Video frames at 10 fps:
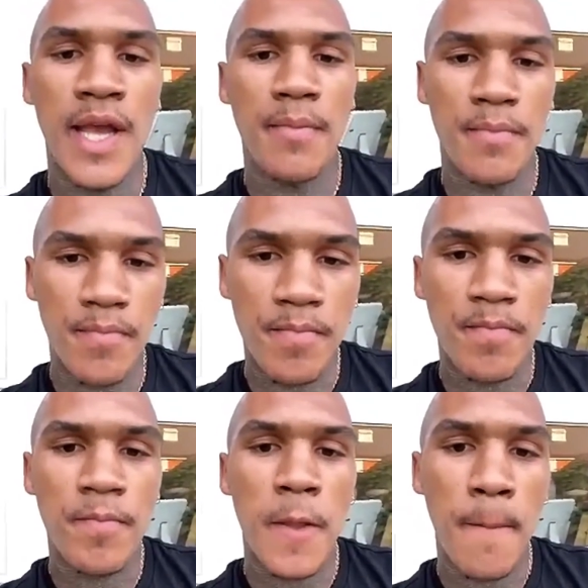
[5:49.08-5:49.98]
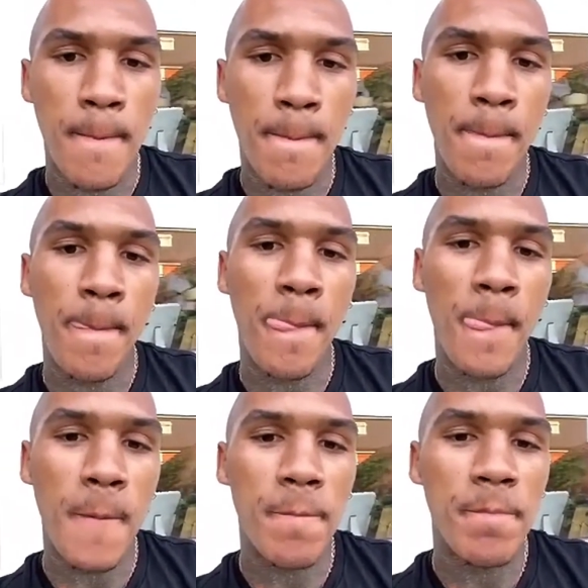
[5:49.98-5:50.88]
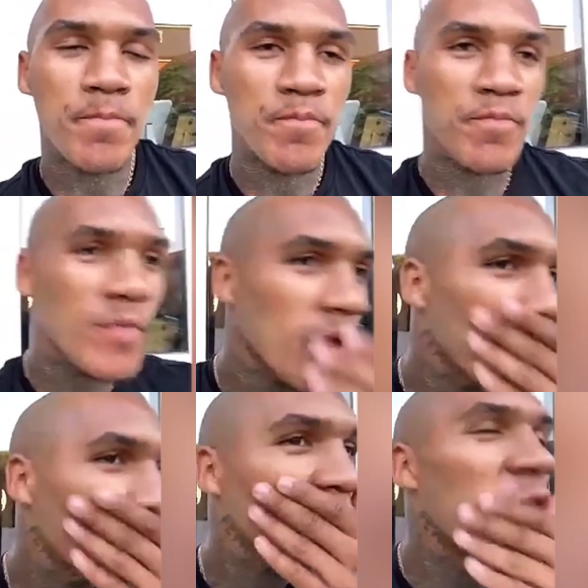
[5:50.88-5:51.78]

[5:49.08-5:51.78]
So if it's pay-per-view, global